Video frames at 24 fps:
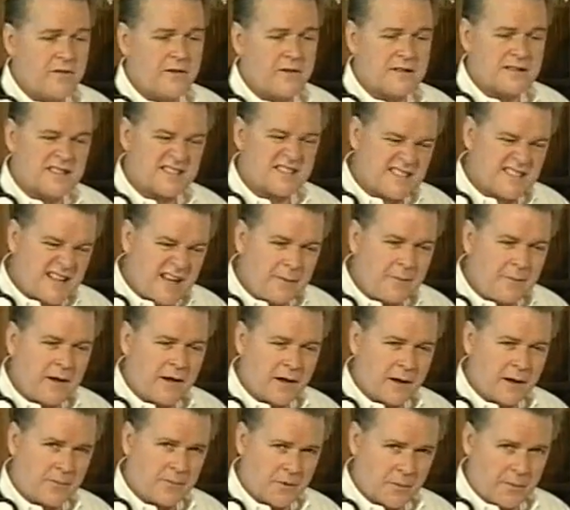than
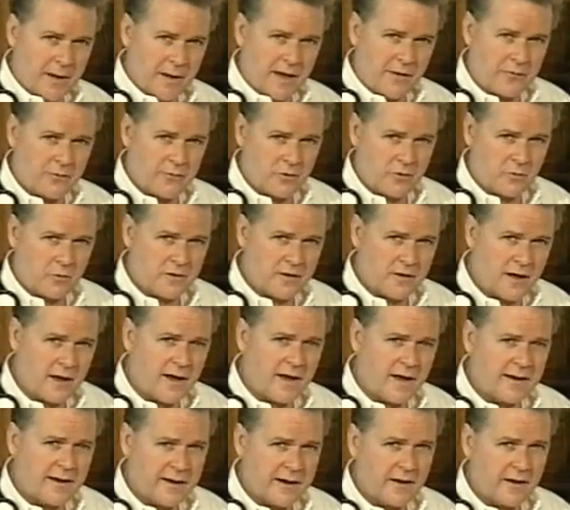steaming up the bathroom with hot